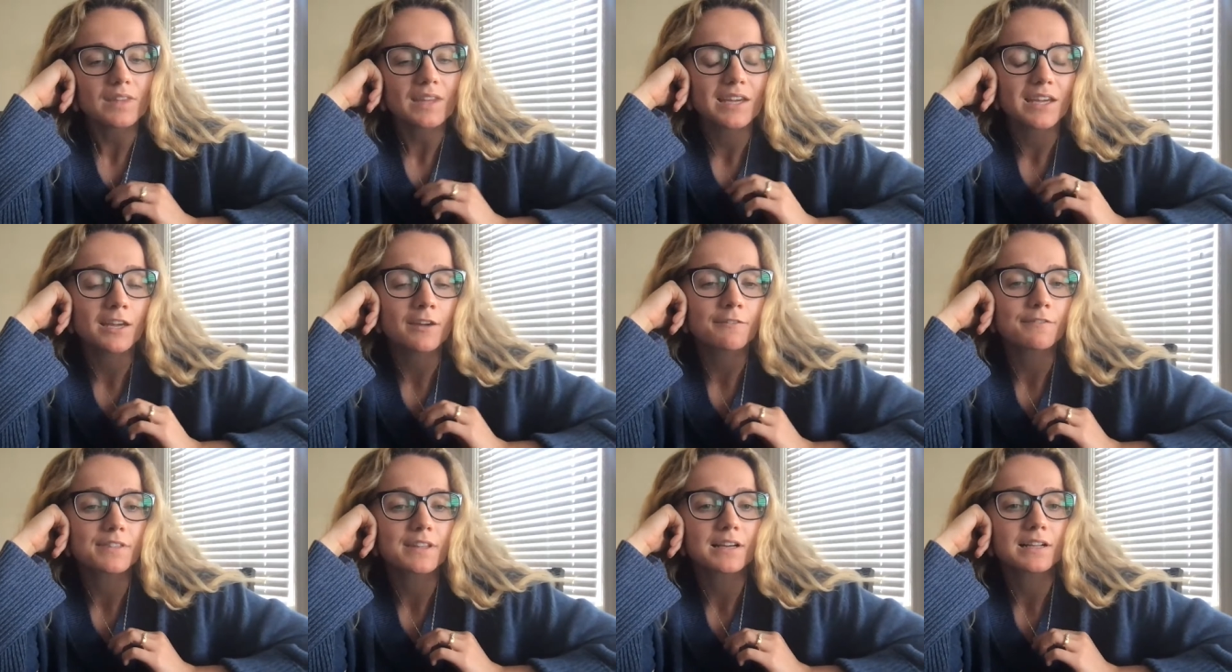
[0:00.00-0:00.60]

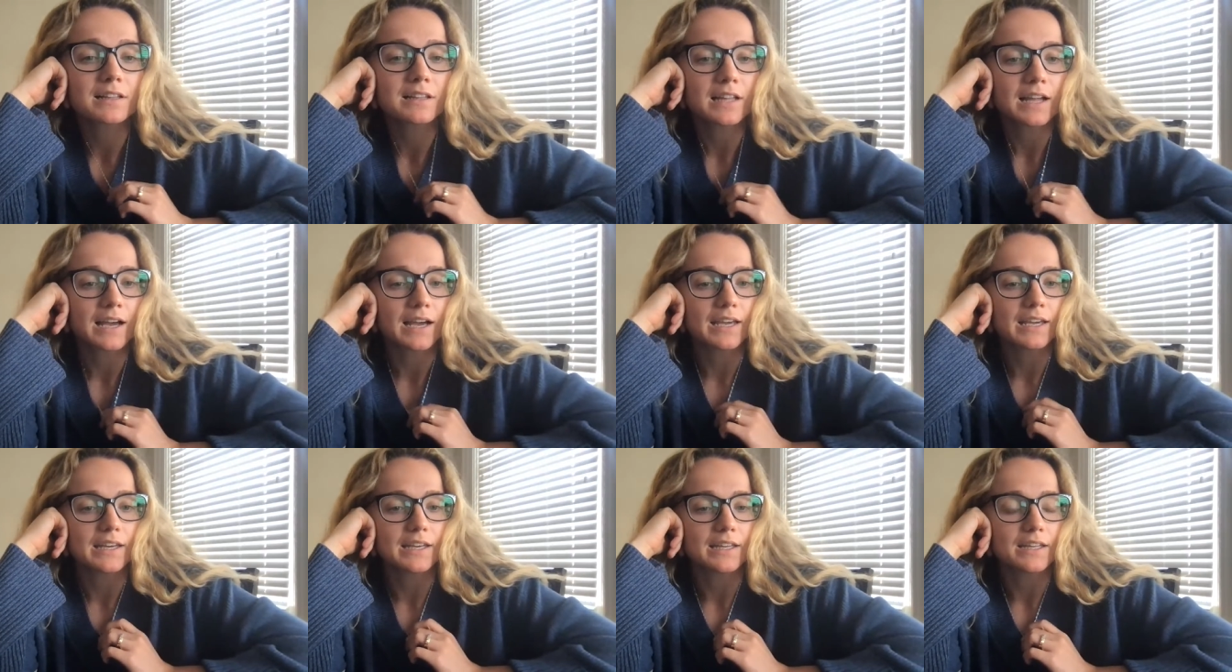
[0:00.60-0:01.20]
if the
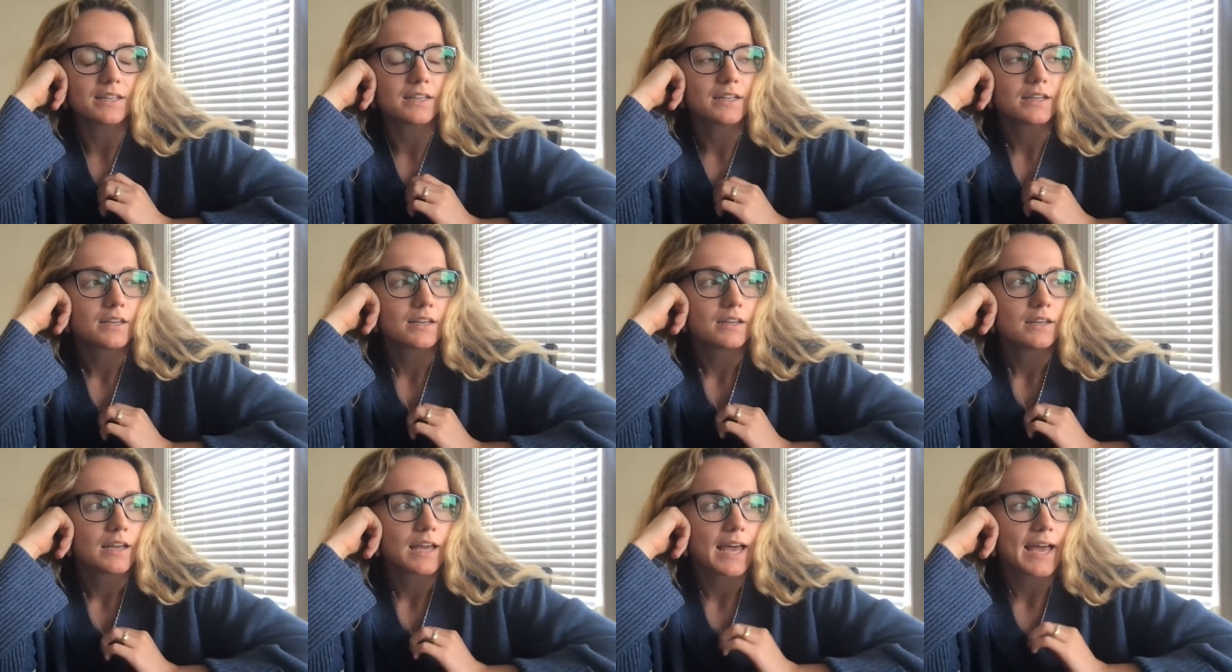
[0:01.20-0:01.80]
client
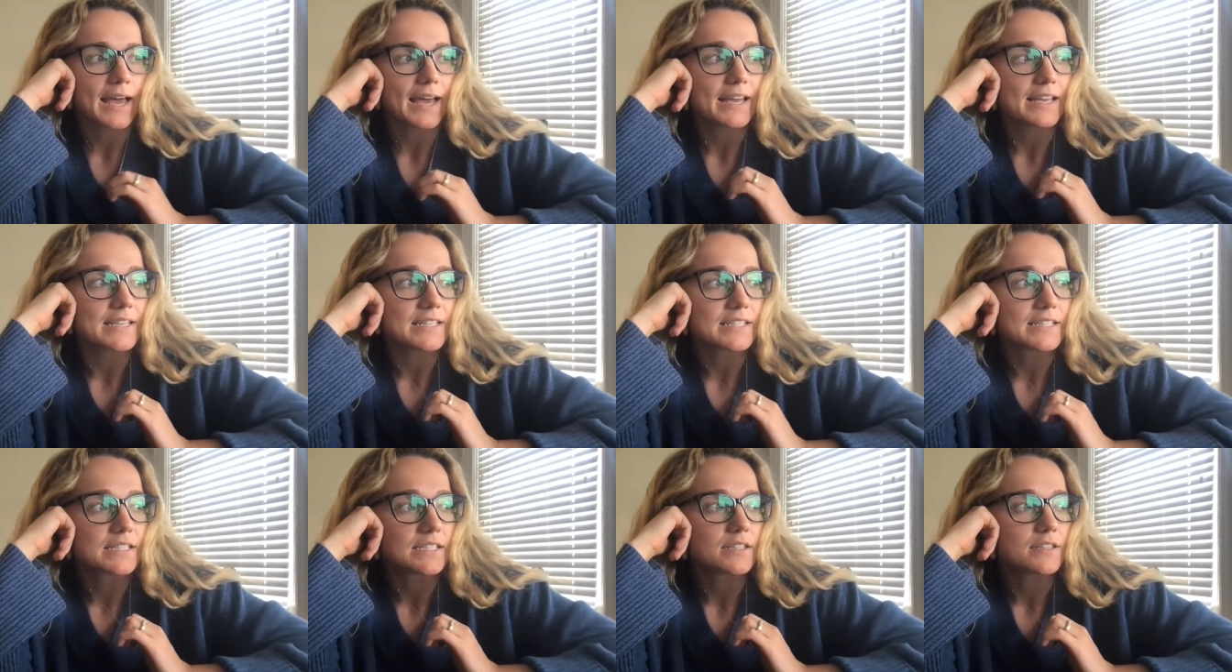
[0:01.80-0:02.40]

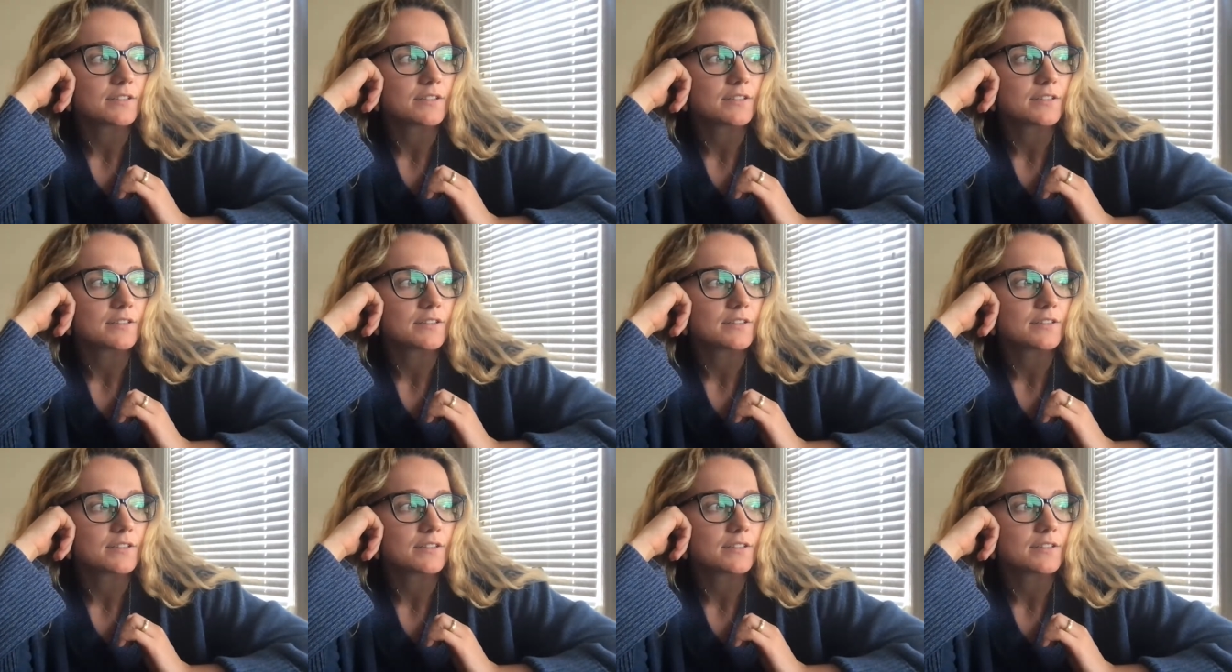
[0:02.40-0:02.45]
has